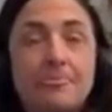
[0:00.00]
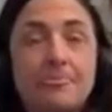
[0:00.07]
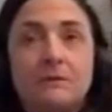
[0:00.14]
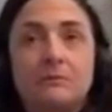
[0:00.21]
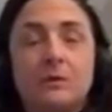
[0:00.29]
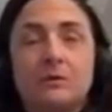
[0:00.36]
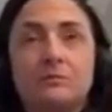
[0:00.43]

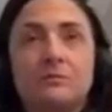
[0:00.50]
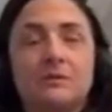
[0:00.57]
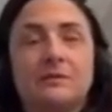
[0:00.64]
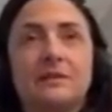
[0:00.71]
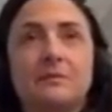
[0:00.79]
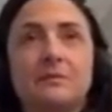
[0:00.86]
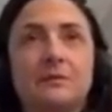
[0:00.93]
Well, they
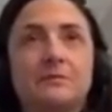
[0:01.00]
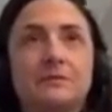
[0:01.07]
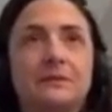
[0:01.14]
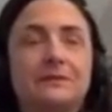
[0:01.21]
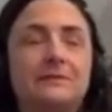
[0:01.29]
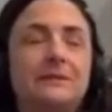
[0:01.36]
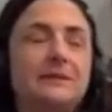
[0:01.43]
said about
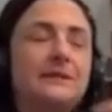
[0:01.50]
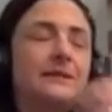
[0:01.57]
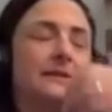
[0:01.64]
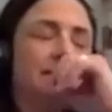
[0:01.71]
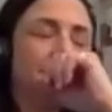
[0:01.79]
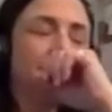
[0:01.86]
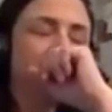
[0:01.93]

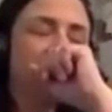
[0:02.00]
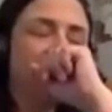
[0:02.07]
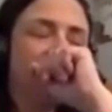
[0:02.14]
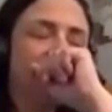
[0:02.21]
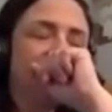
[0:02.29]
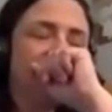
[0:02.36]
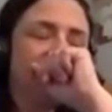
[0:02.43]

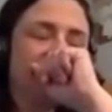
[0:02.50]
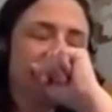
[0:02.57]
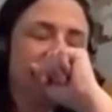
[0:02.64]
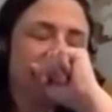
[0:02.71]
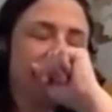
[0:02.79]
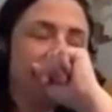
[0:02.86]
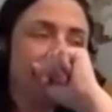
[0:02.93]
what's
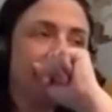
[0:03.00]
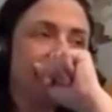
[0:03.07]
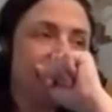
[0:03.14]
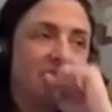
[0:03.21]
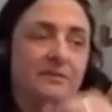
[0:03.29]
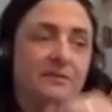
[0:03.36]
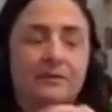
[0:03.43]
his name?
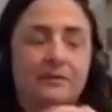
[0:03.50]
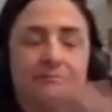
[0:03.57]
I mean, it